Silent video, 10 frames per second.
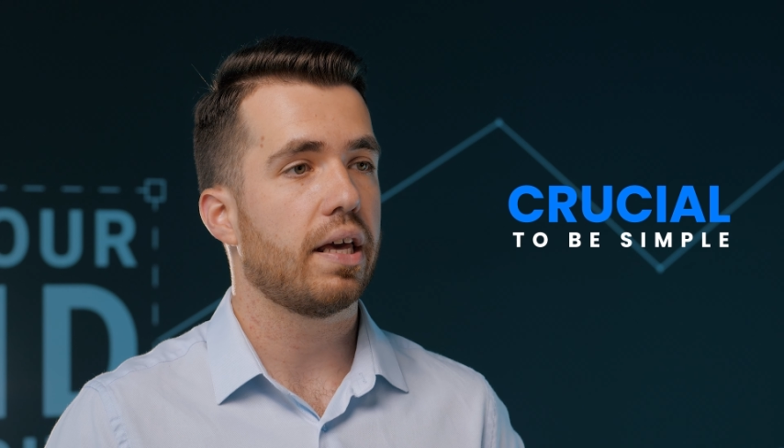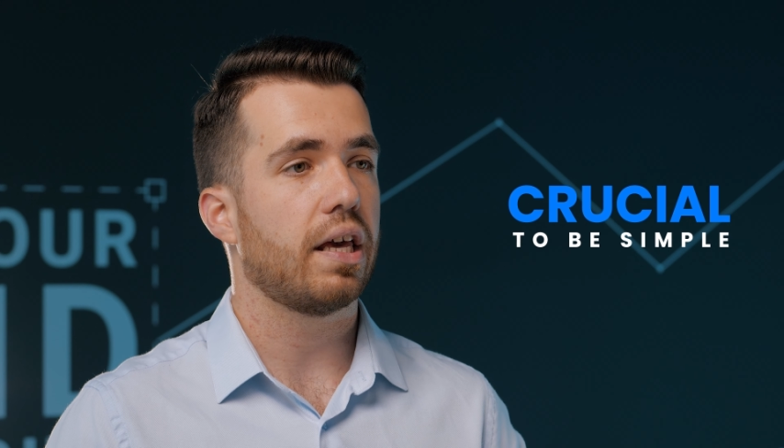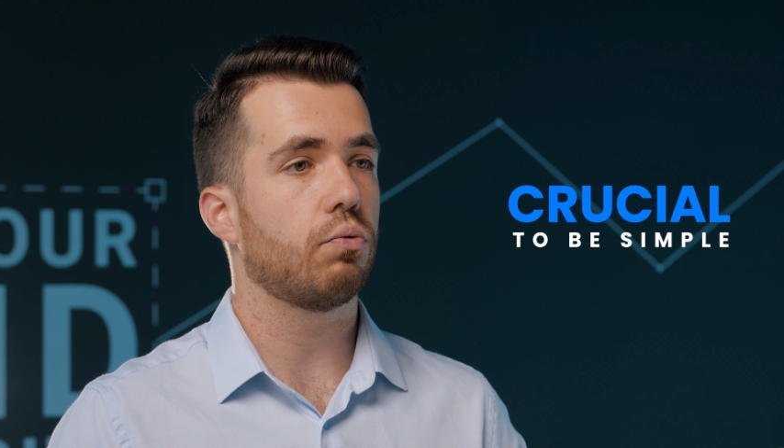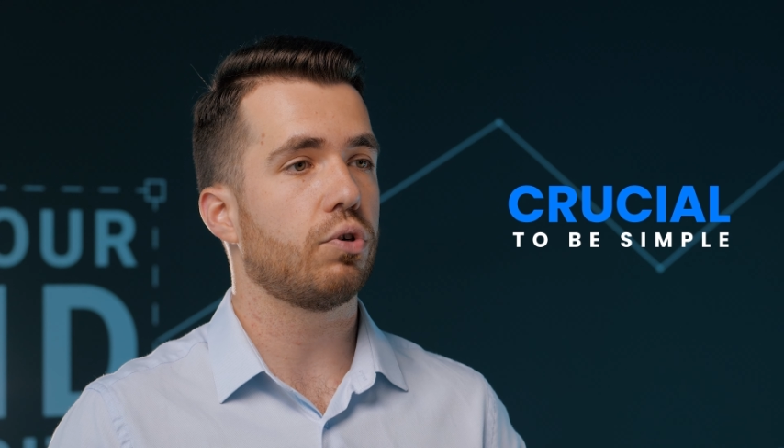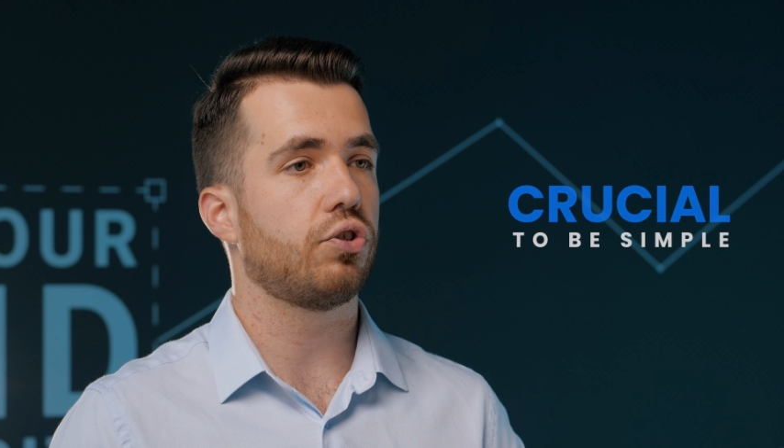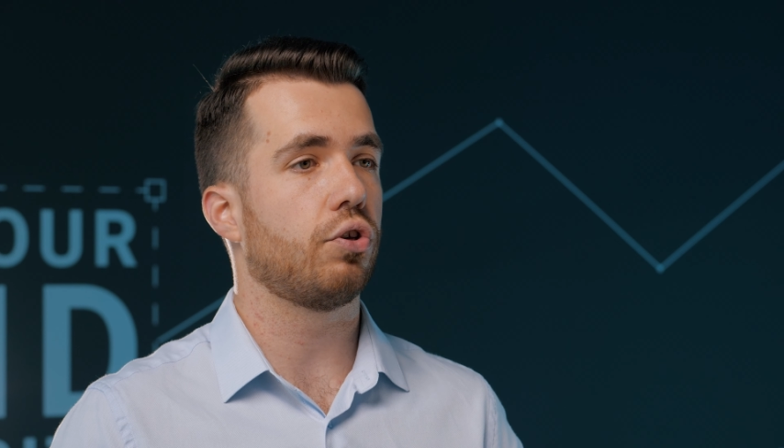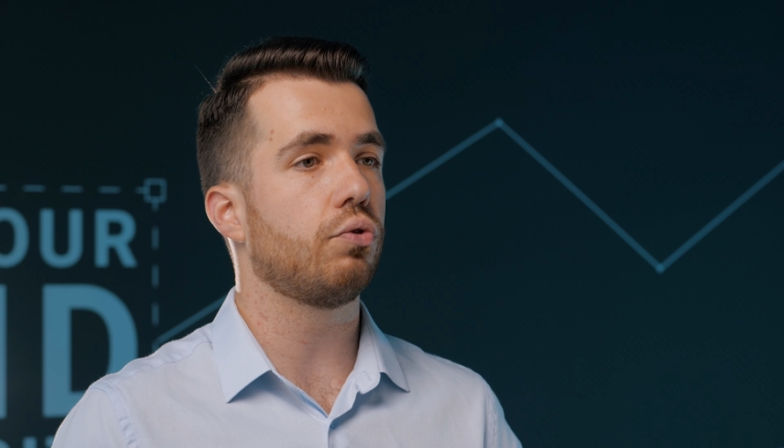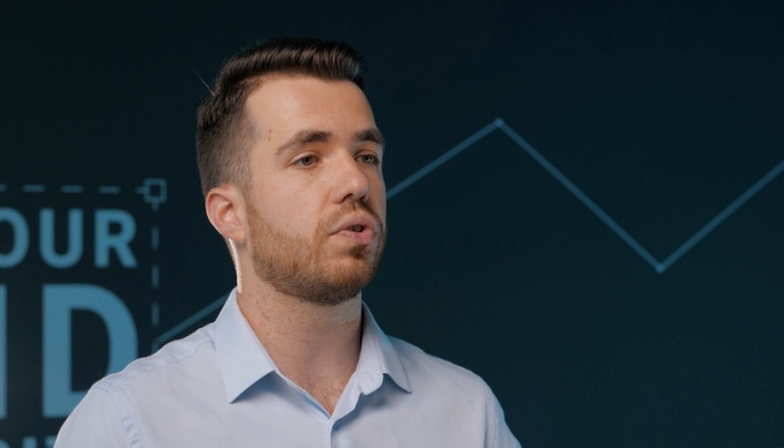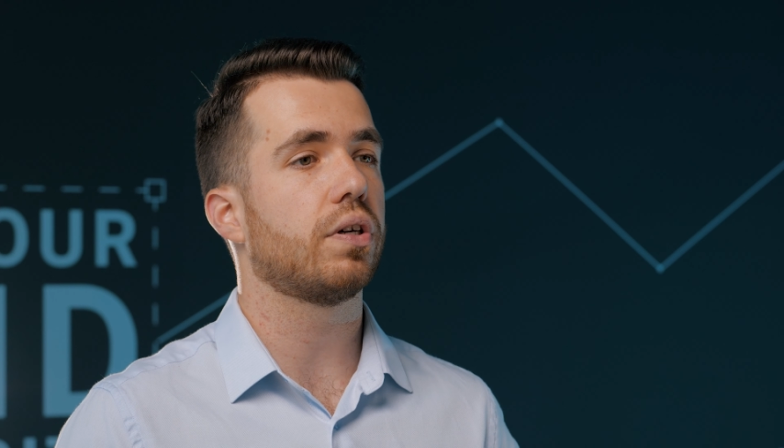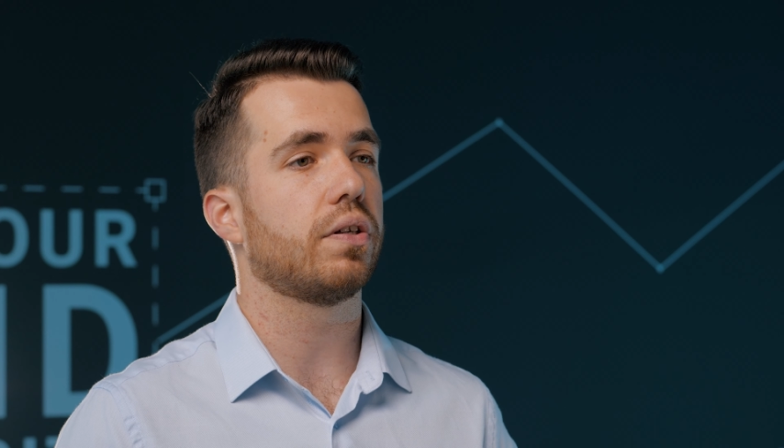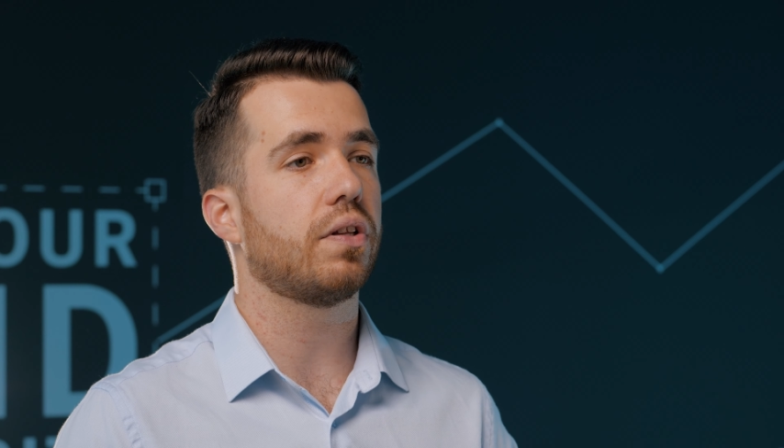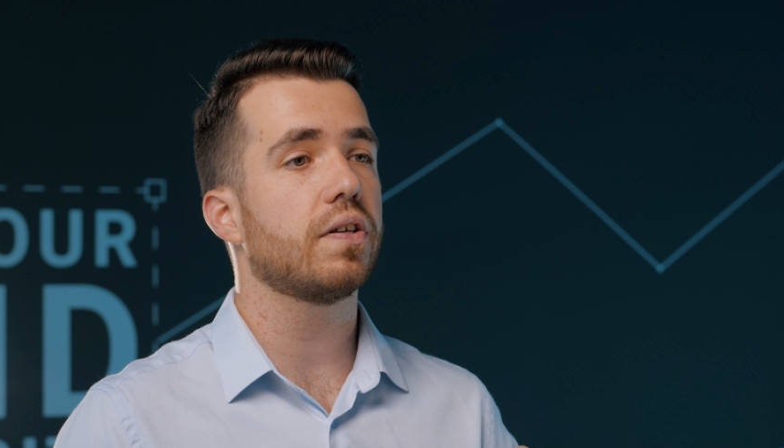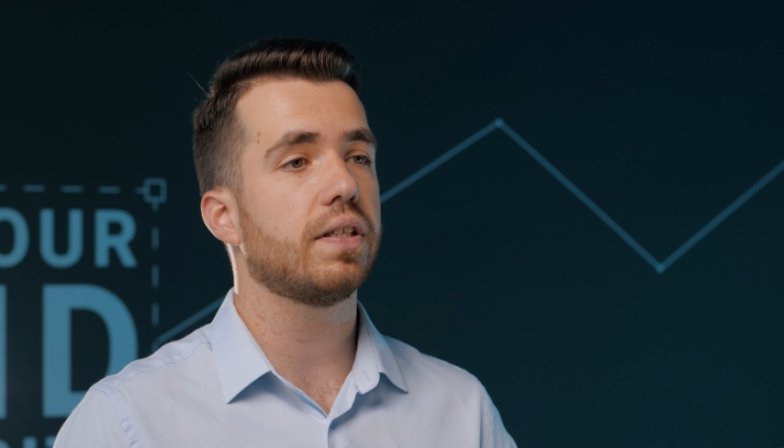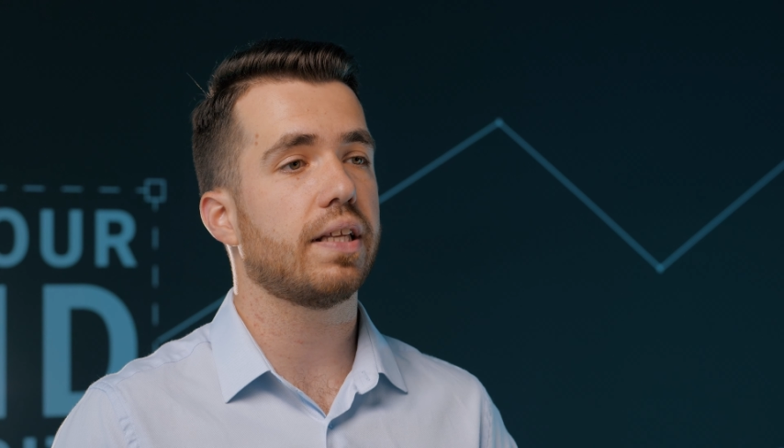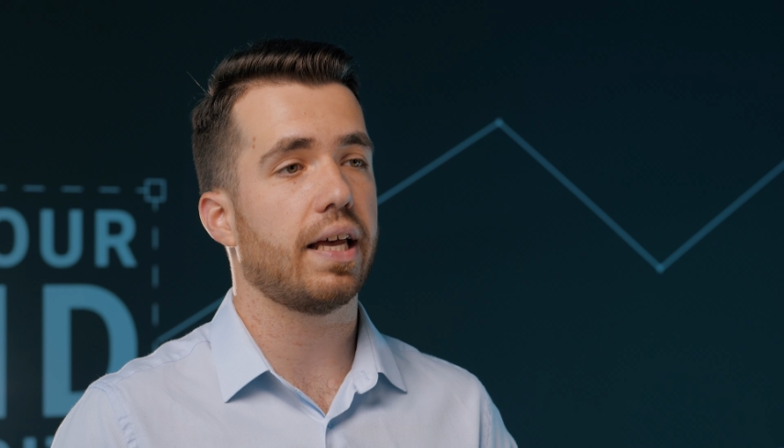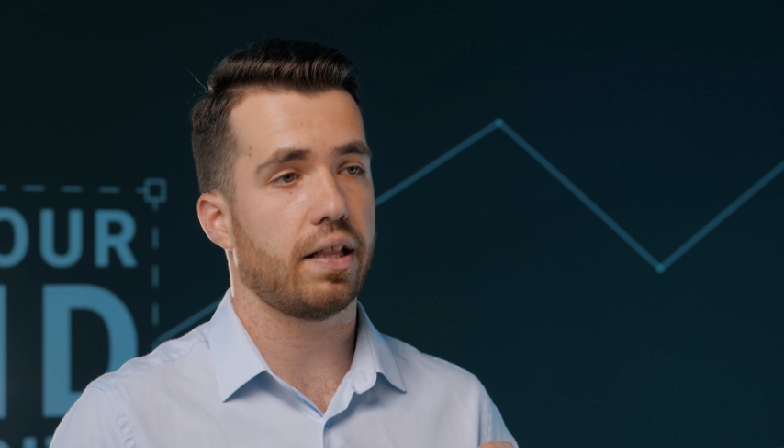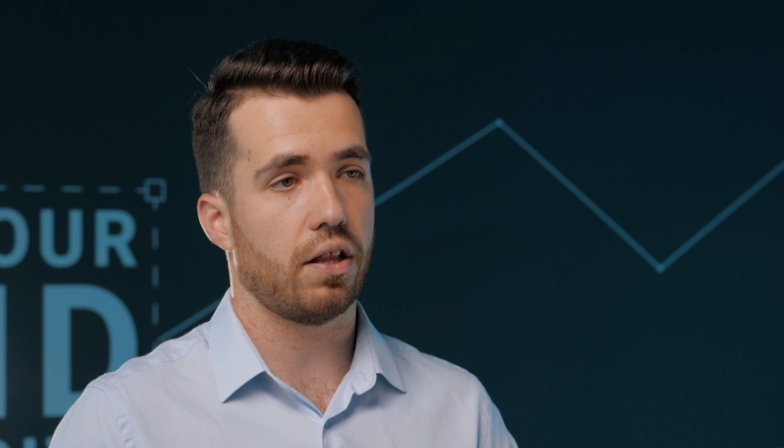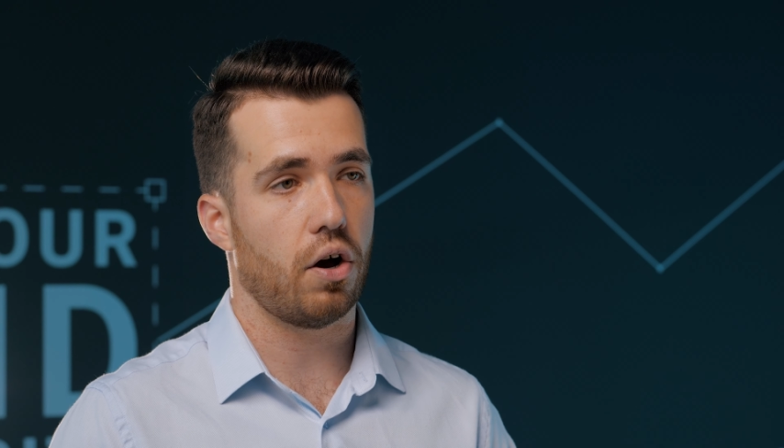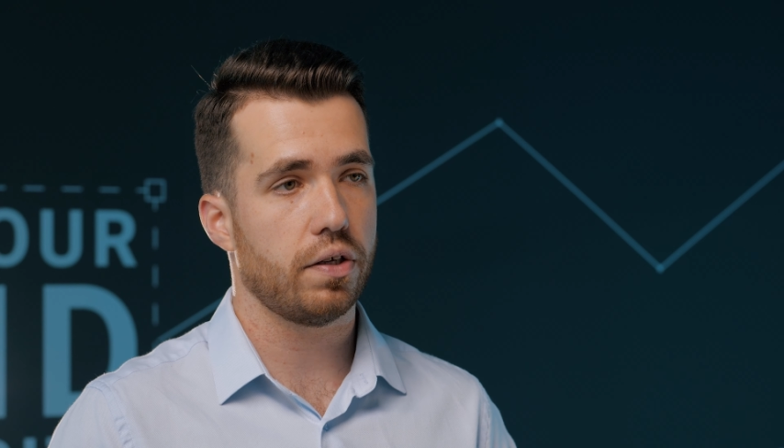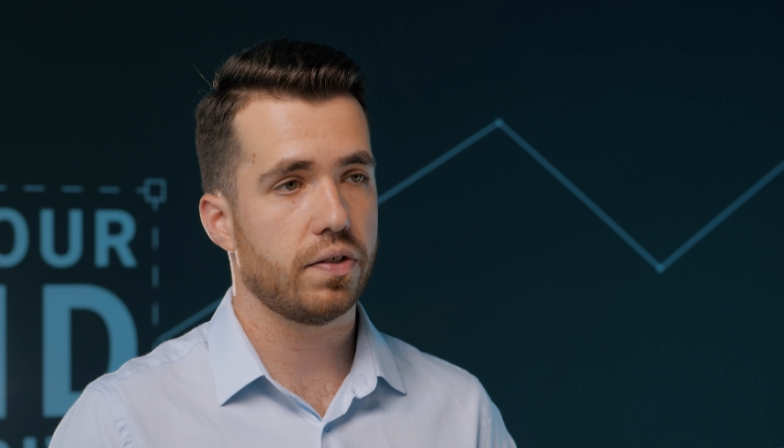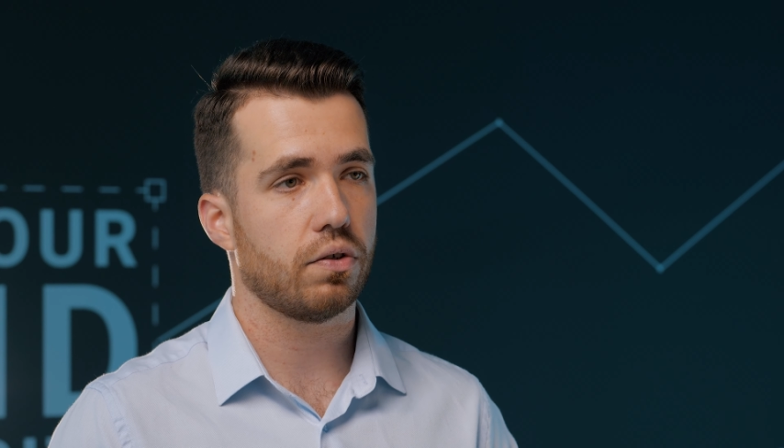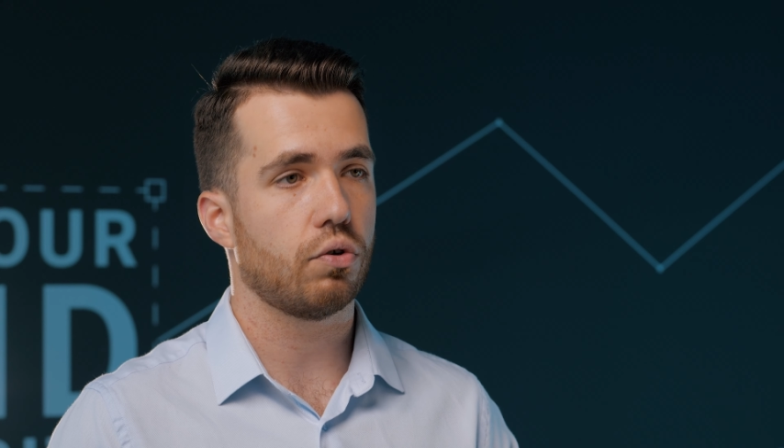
in which the user doesn't get lost